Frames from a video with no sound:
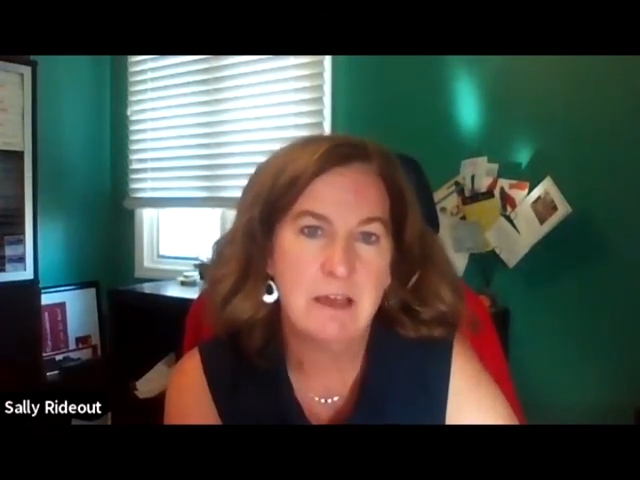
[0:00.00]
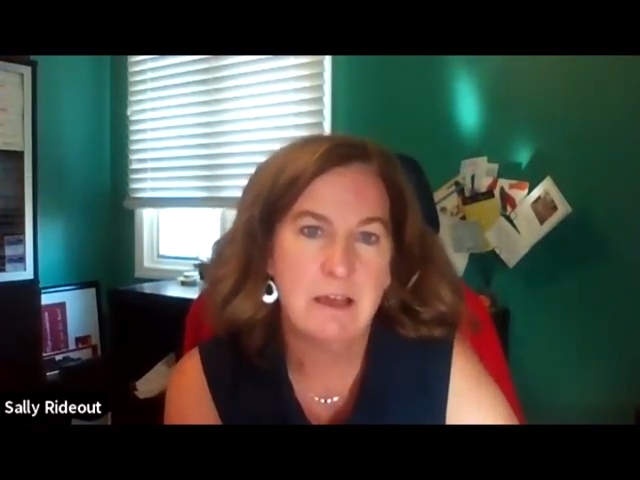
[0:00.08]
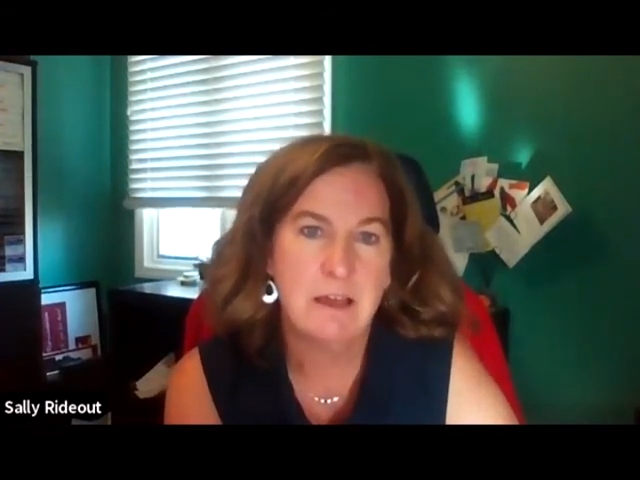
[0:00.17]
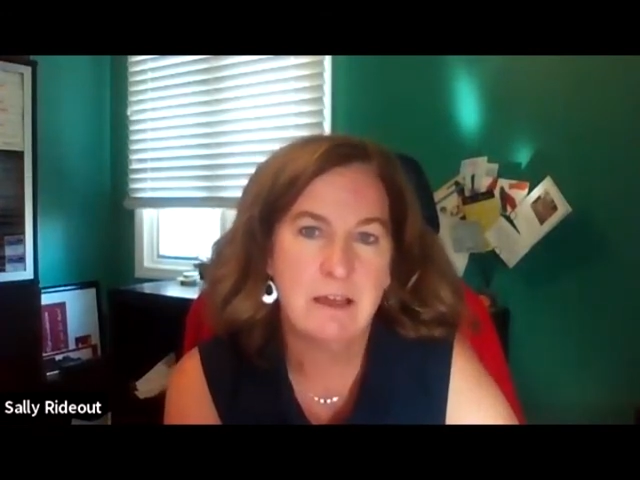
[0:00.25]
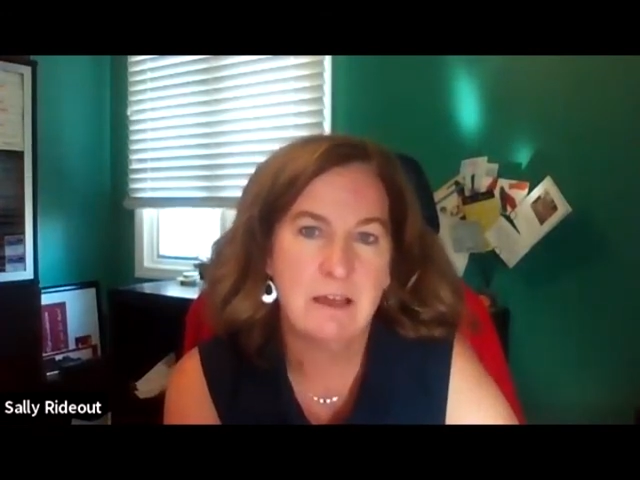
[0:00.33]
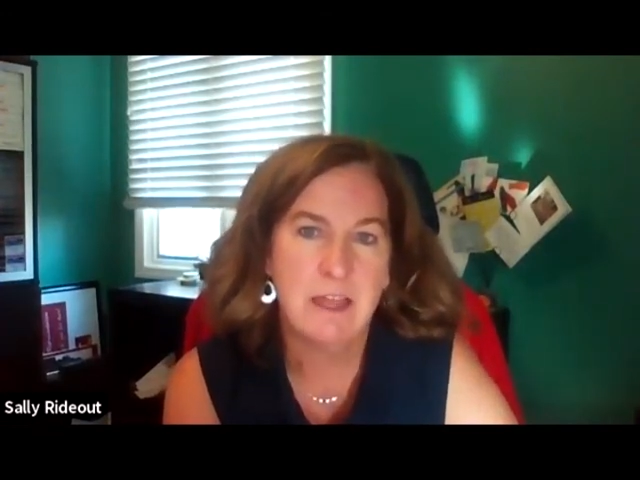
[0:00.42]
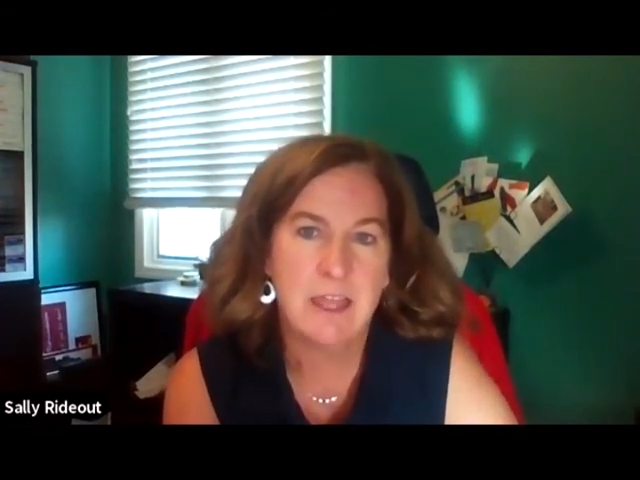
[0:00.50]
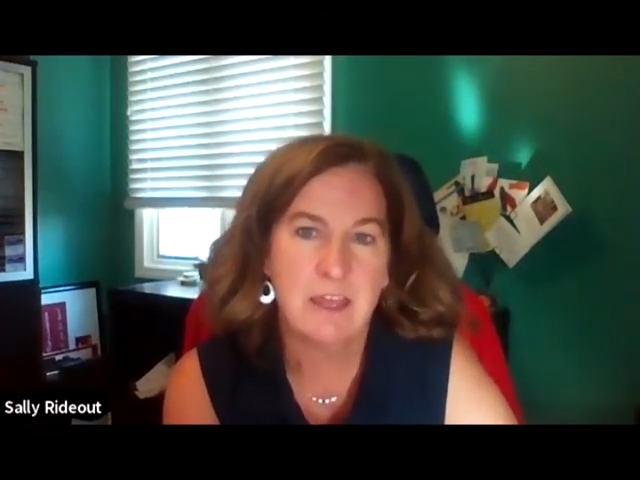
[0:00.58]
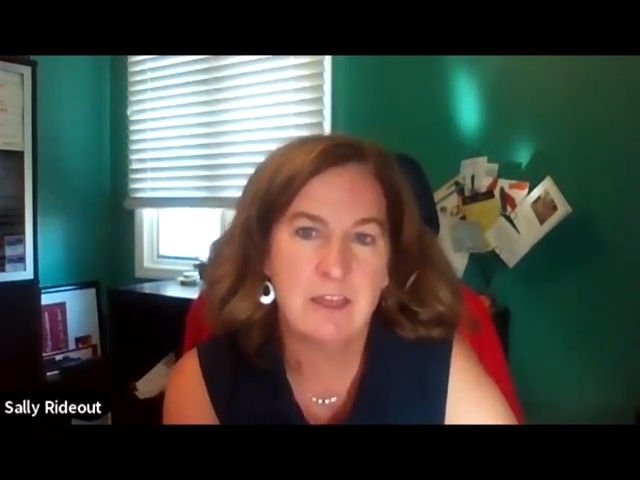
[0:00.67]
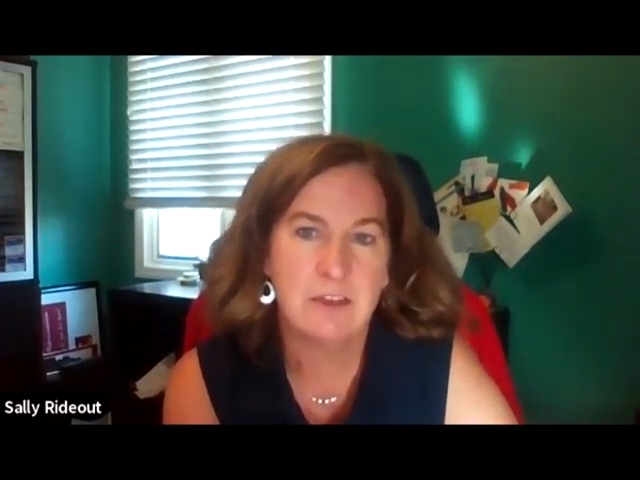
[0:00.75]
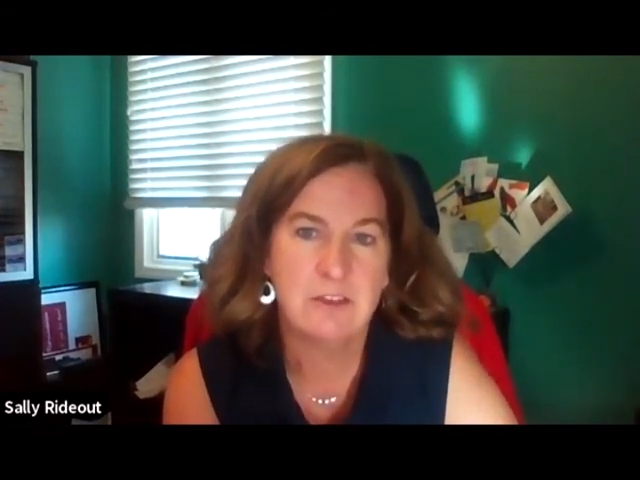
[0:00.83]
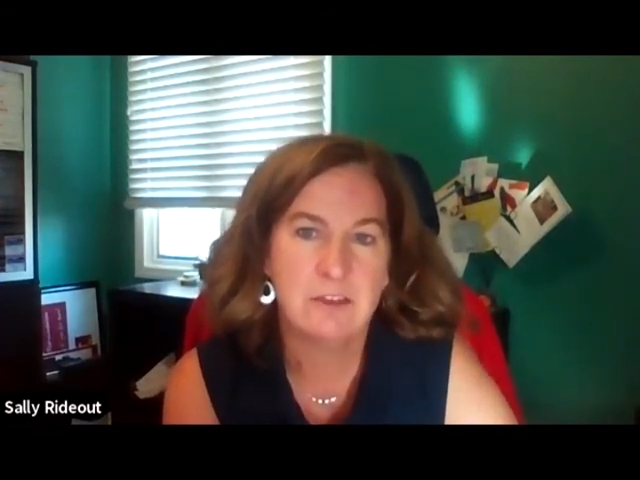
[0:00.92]

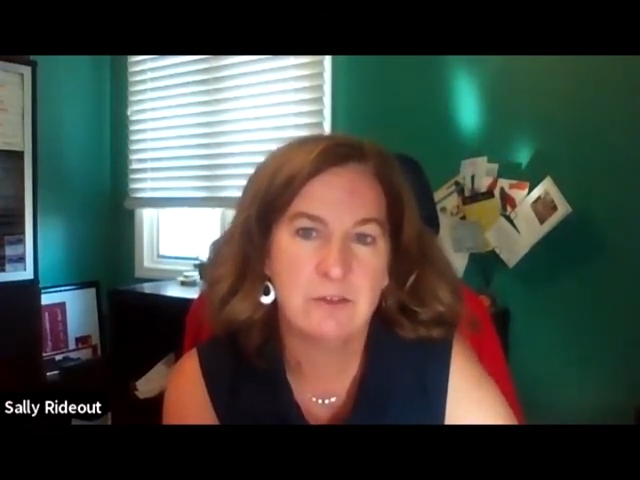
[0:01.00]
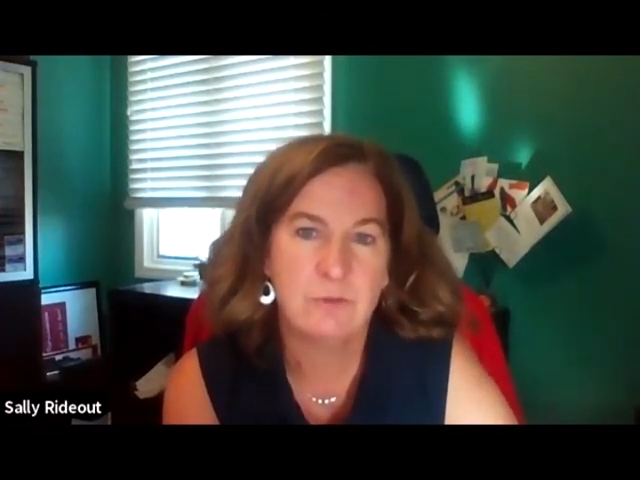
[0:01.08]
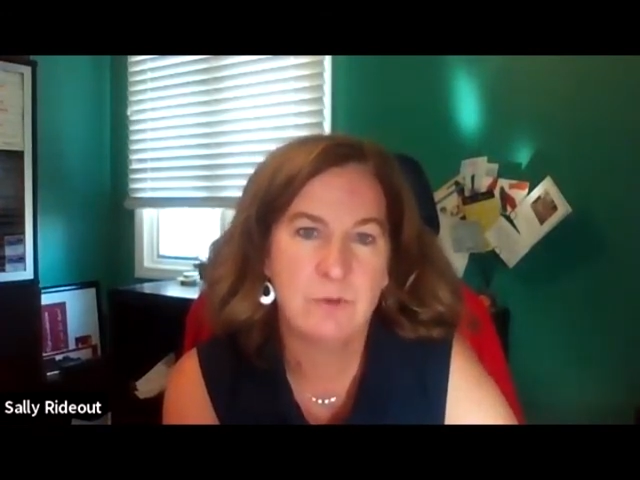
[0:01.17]
And